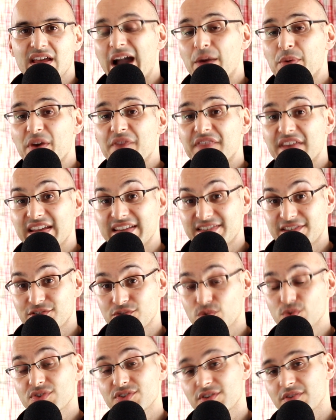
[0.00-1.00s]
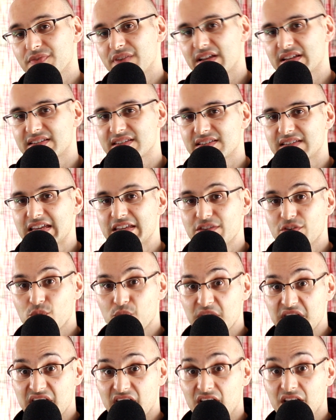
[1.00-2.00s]
However, it is also fair to say that
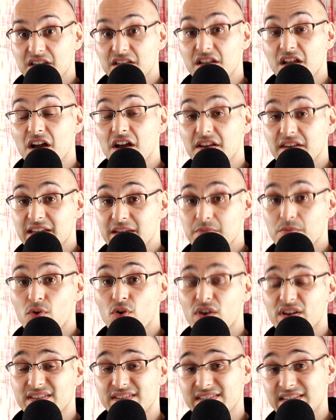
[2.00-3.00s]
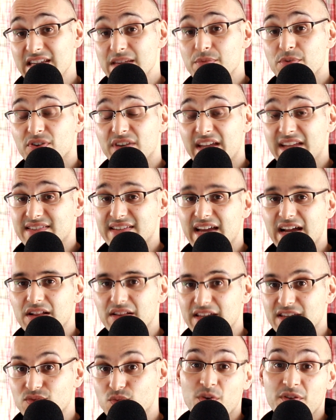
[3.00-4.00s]
we are learning more, and Seaborne et
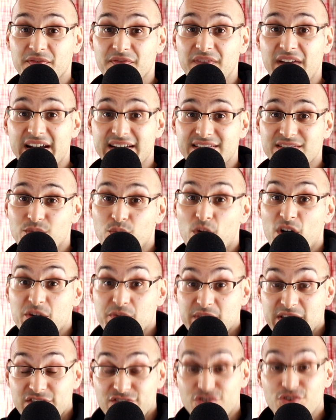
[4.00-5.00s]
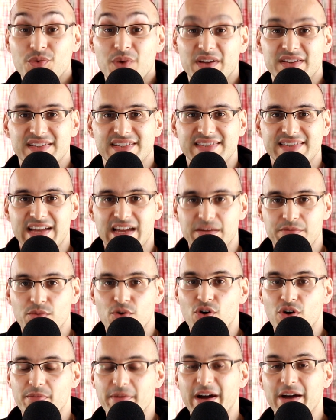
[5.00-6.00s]
al. Is one factor why we do understand
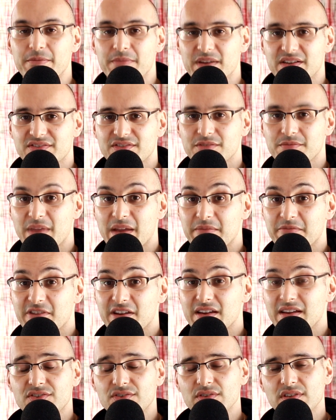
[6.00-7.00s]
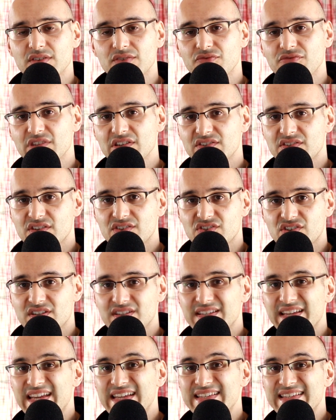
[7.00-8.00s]
more about muscle memory. And so this research
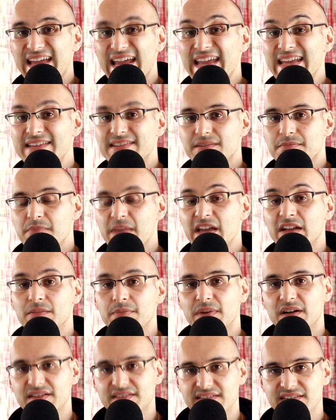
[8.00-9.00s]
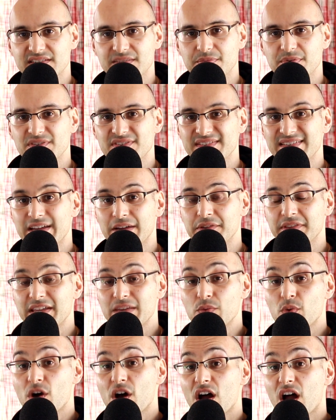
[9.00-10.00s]
contained 8 male participants. Now,
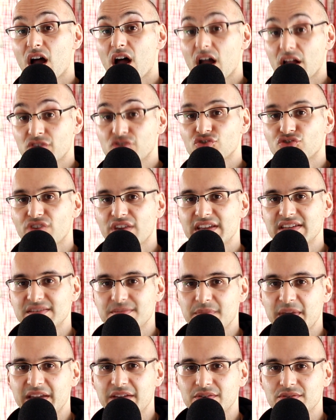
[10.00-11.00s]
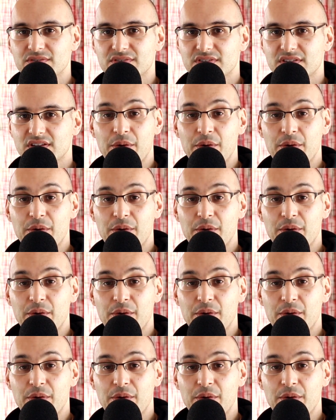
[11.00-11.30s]
they were untrained males.